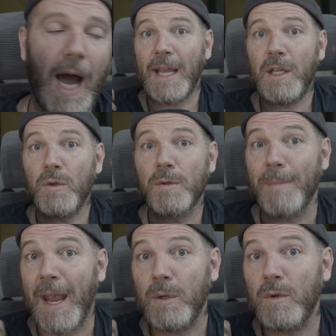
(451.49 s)
I use
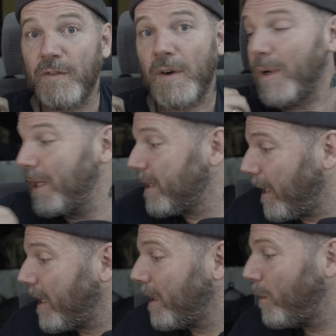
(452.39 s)
manual focus
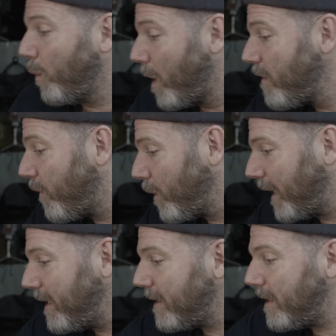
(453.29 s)
Leica 1.4
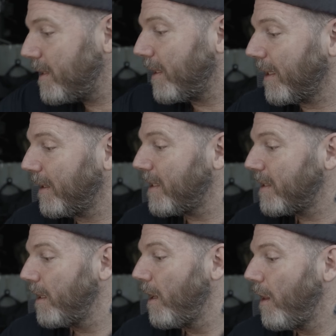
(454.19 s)
lenses like
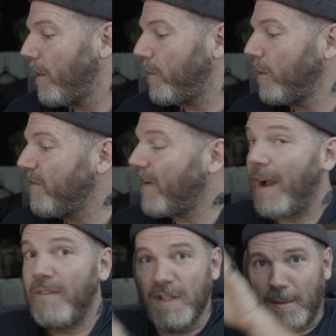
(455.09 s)
this
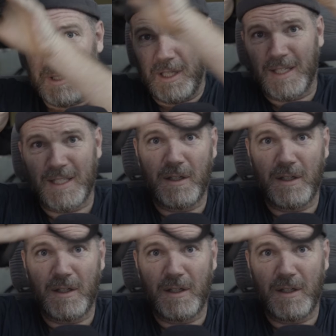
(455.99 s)
35 Summilux